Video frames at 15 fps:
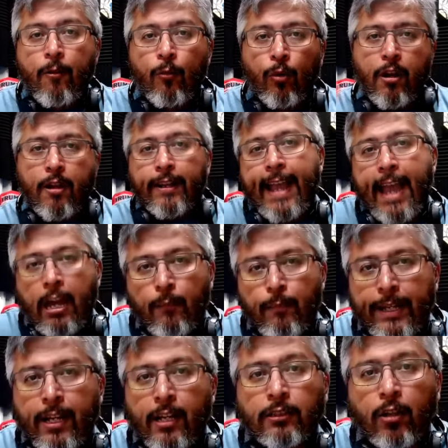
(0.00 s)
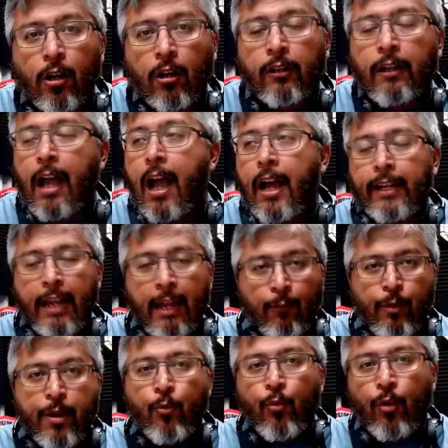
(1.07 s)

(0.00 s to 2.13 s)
We're going to count them because our guy that we